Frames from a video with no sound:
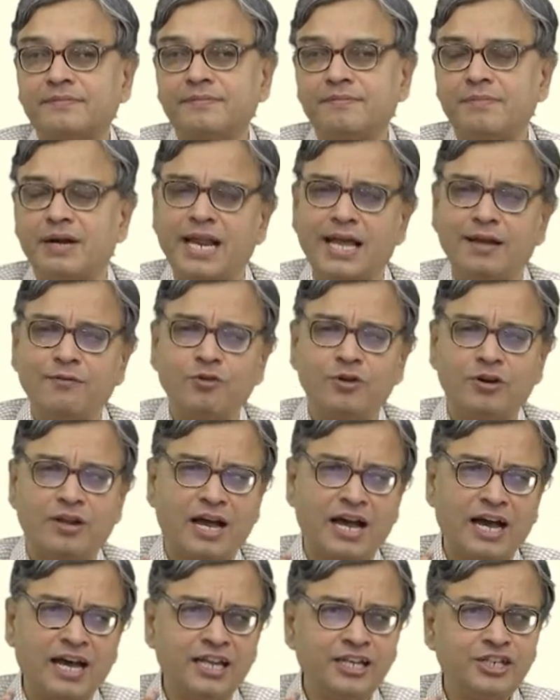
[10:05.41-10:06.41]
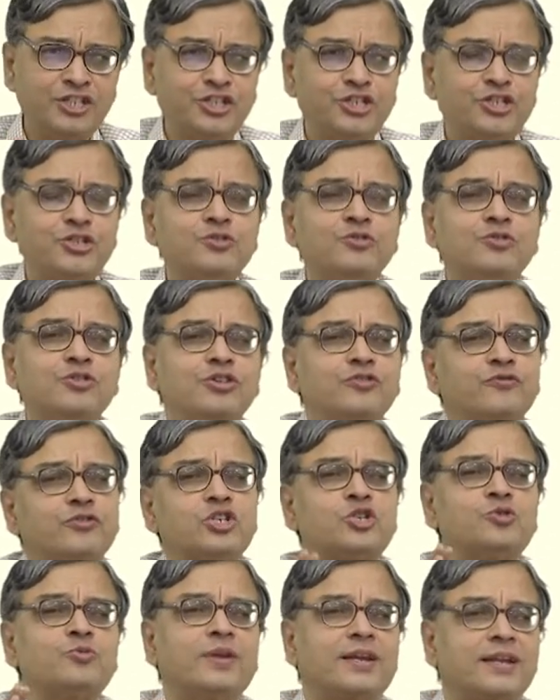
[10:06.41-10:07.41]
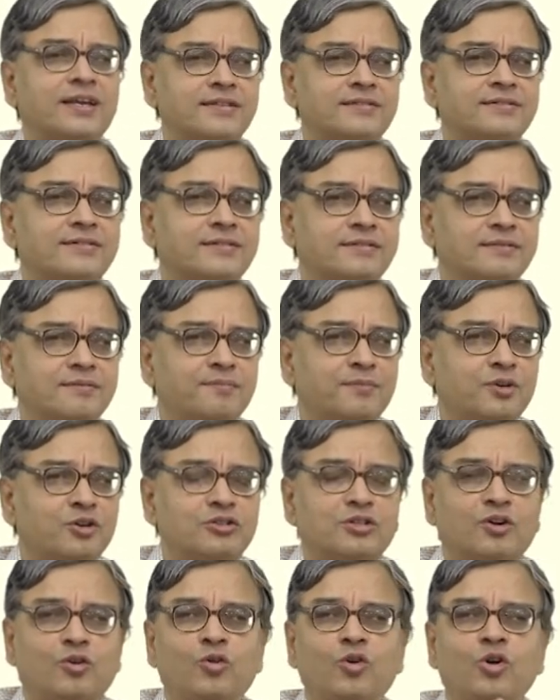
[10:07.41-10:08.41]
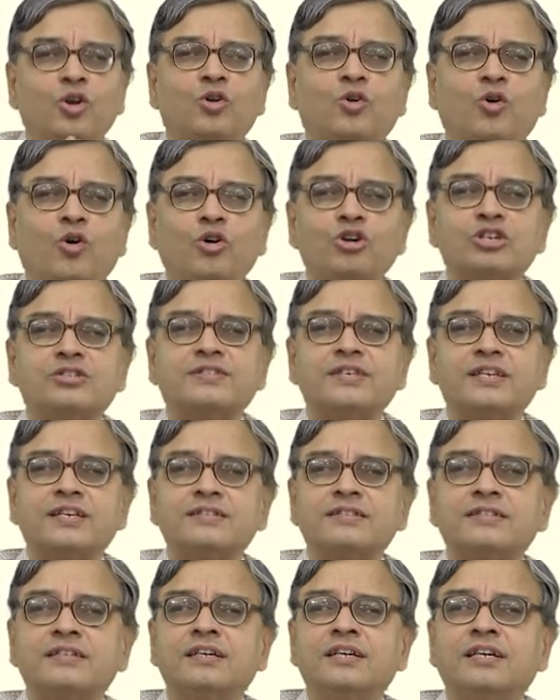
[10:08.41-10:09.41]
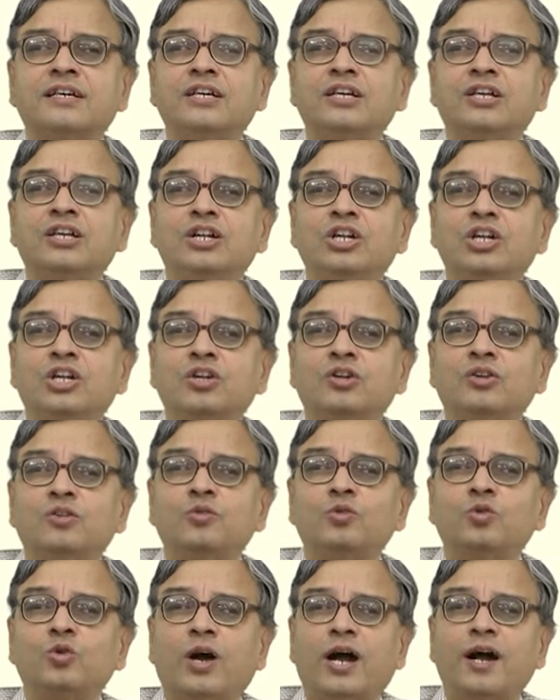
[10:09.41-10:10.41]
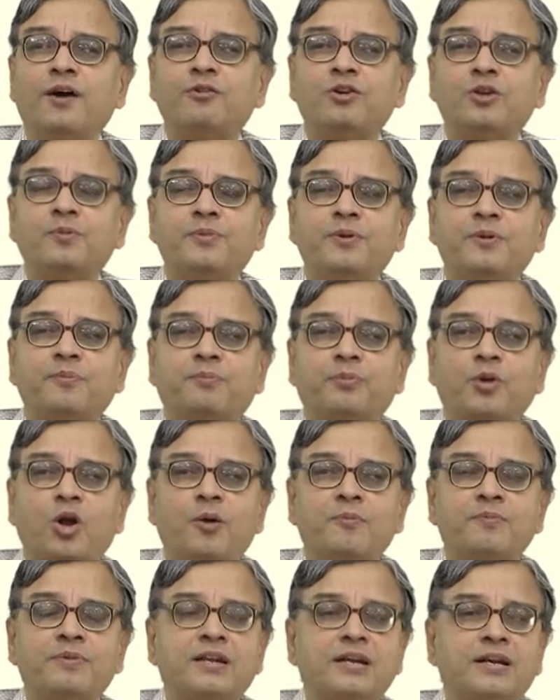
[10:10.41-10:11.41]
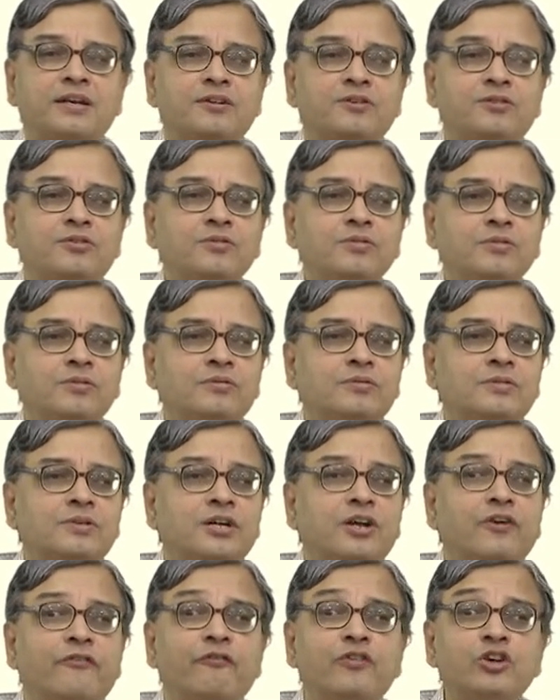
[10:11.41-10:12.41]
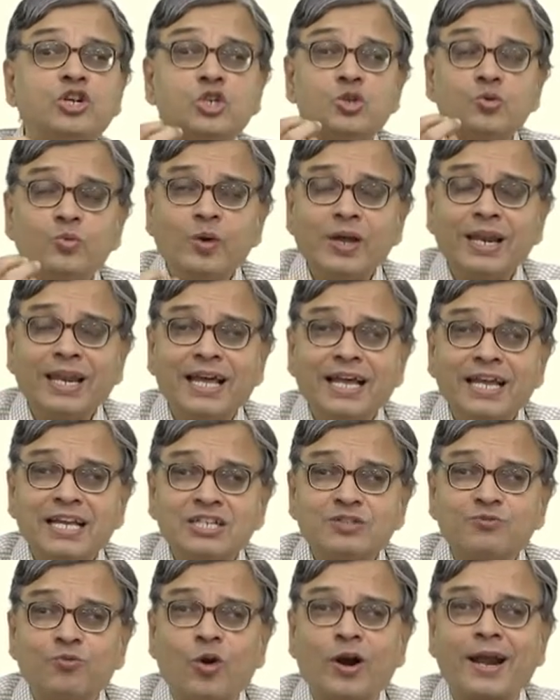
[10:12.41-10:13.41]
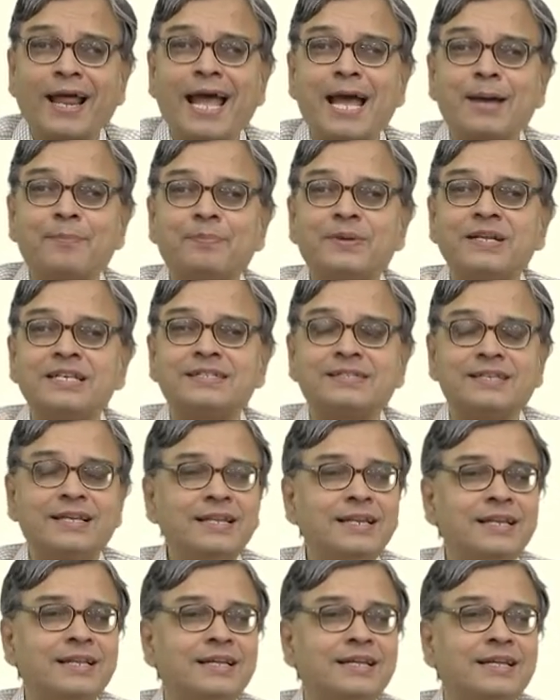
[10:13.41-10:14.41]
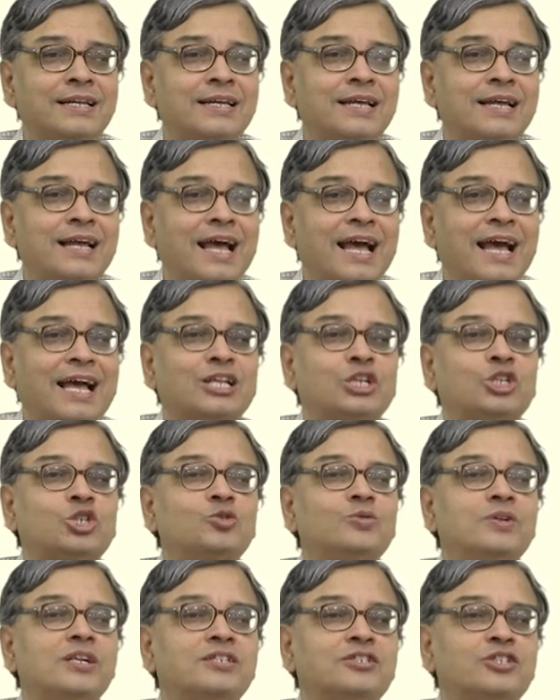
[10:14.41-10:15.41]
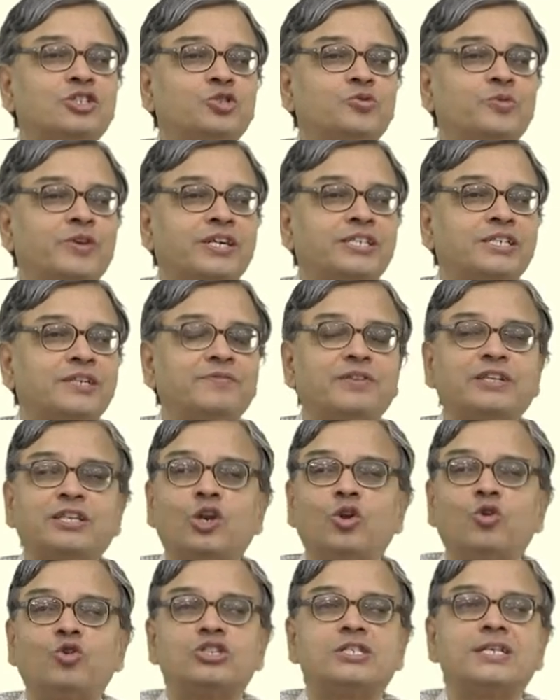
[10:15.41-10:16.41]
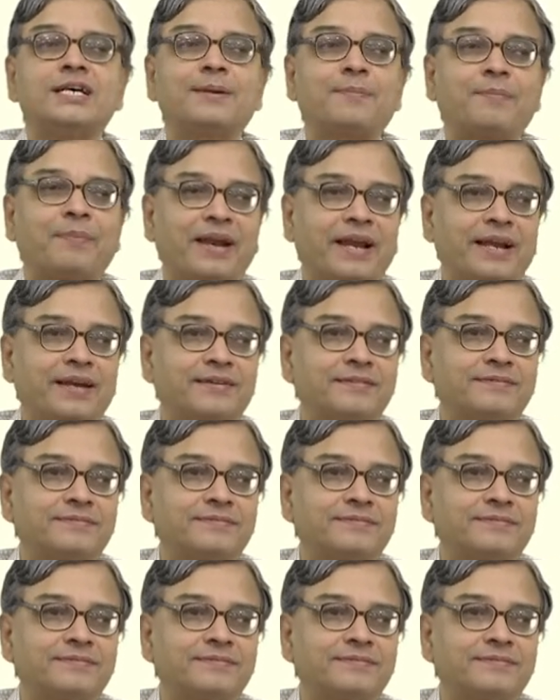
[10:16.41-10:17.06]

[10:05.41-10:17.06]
But I would urge you to visualize, because the whole course is you have to be prompted to visualize what happens in actual situation when the loads are applied.